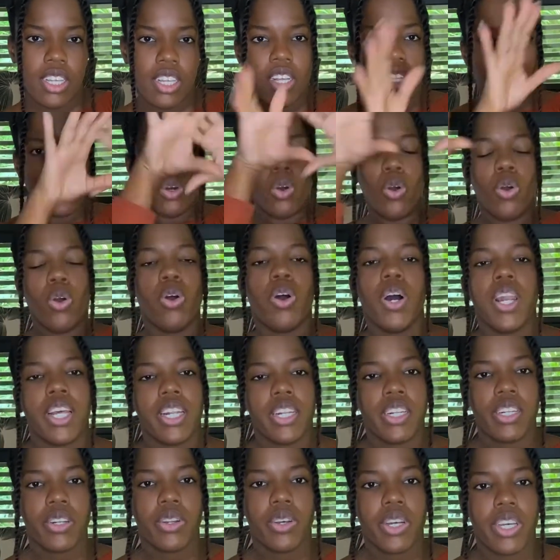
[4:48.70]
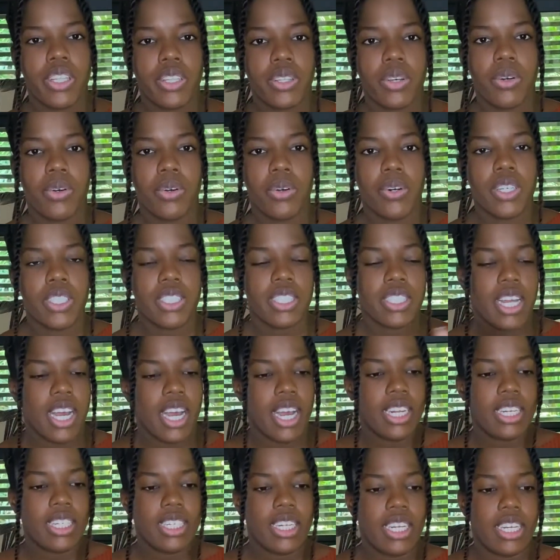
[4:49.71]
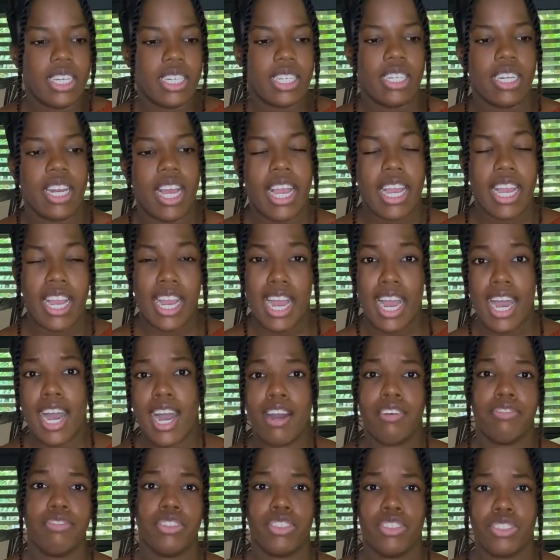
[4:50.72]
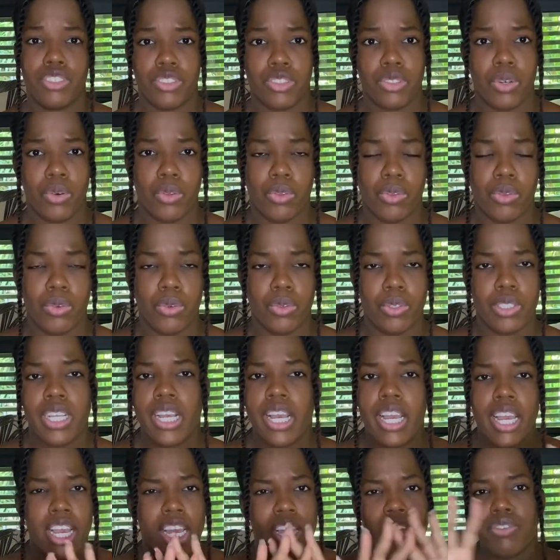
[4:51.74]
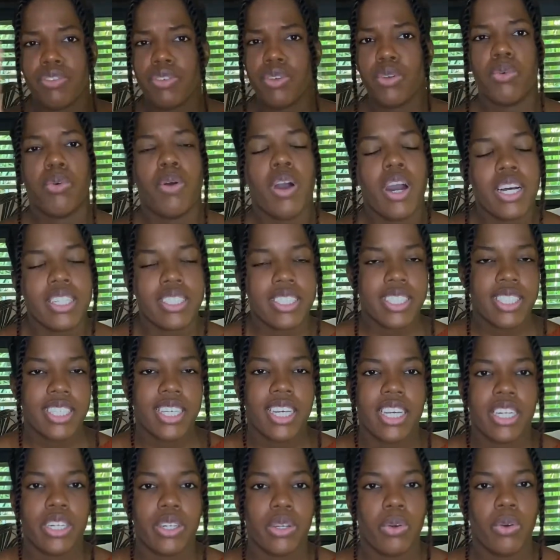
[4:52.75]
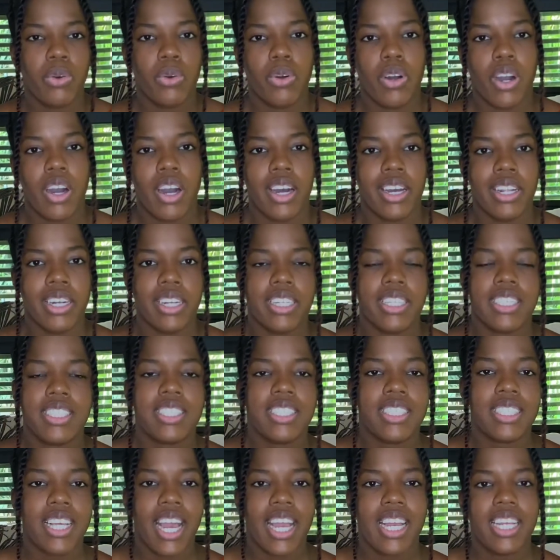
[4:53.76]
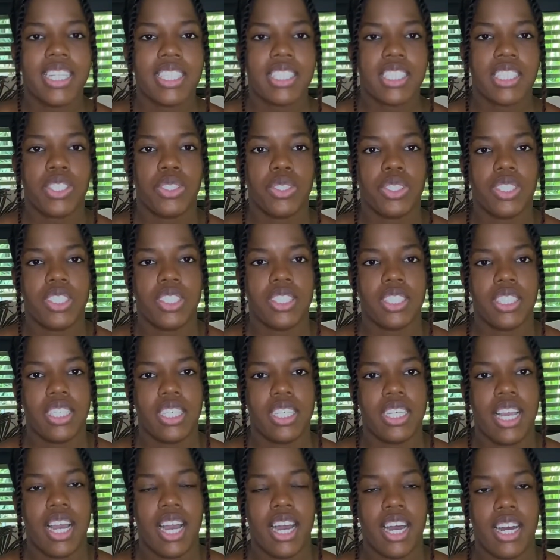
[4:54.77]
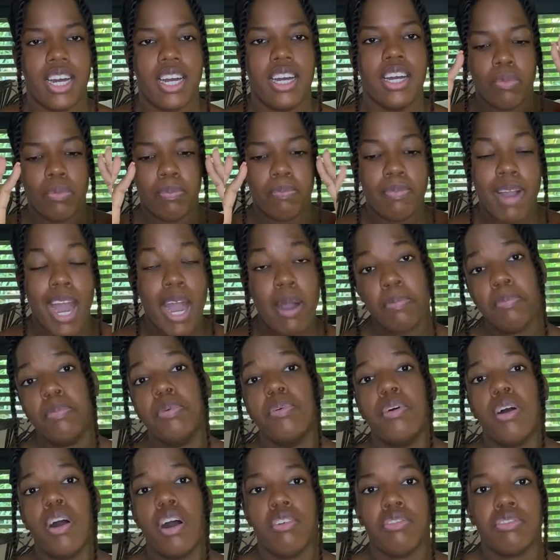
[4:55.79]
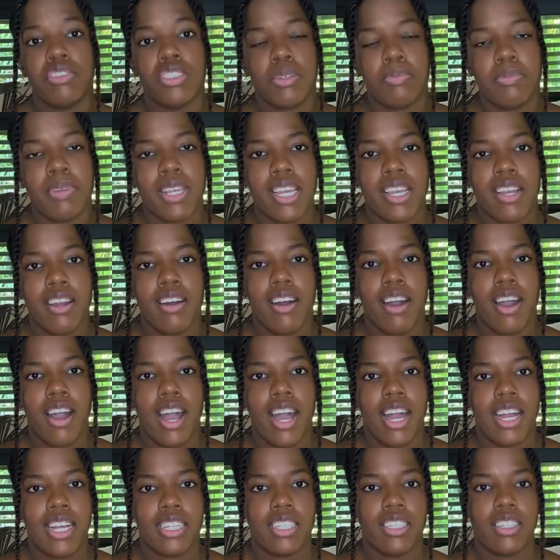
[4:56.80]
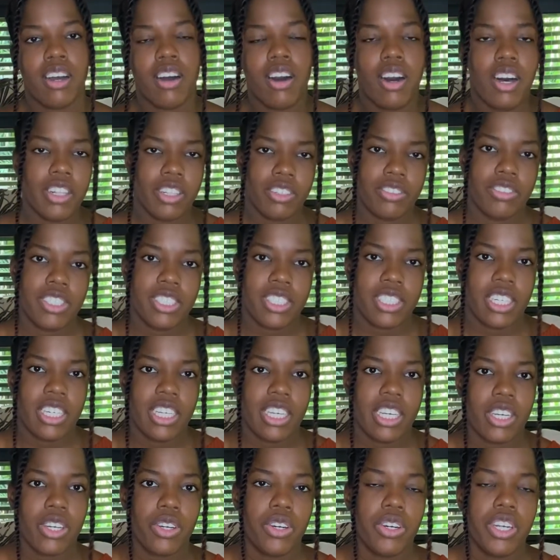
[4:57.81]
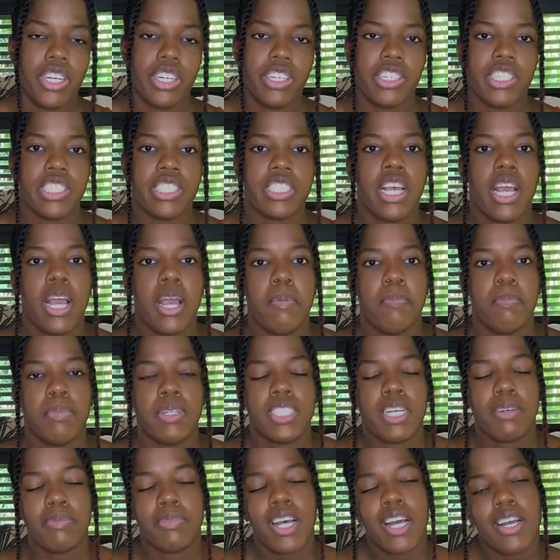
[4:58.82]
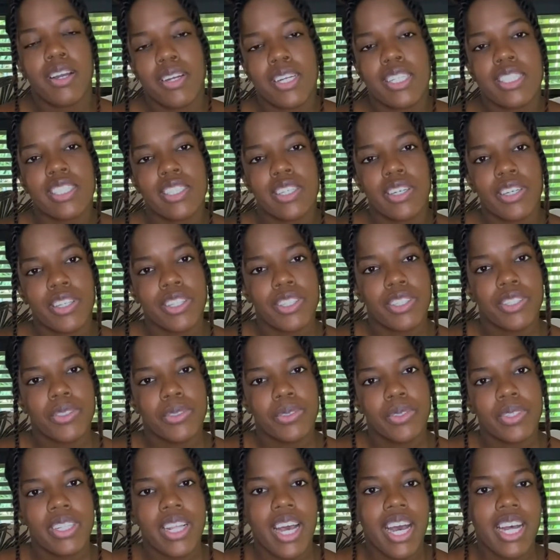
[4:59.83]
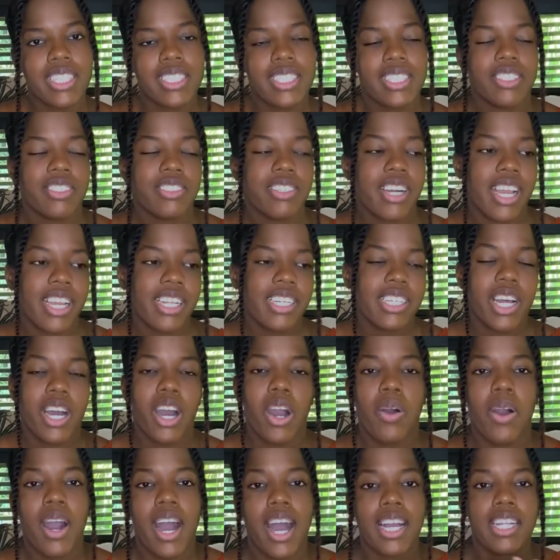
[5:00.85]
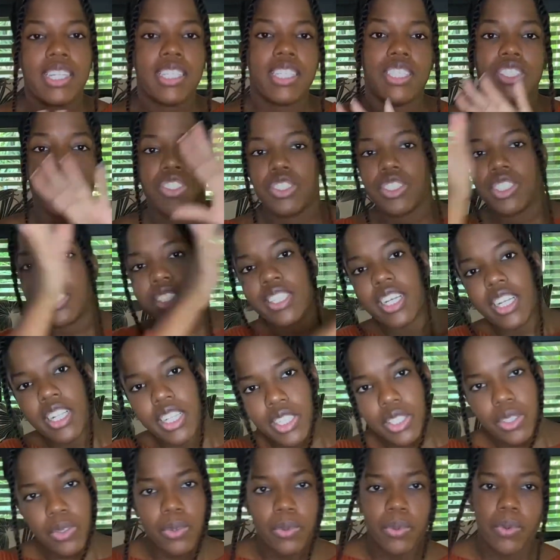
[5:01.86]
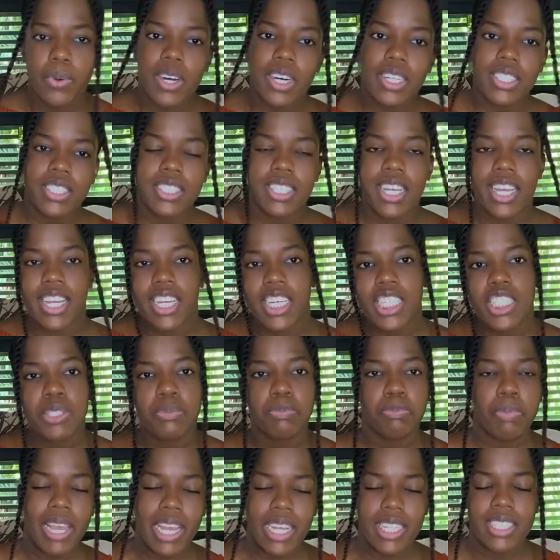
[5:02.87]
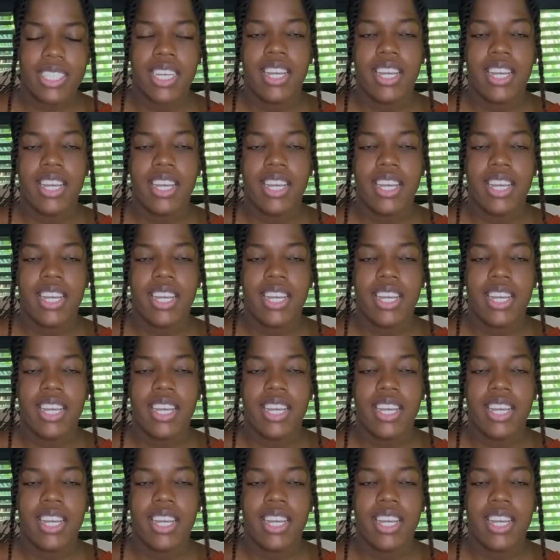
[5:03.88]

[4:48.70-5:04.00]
the whole of the north coast and then like half of the south coast. If you want, you can go on the site to see a map of Jamaica and all the resilient corridors, but I'm not going to go through that right now. I did just tell you what to expect.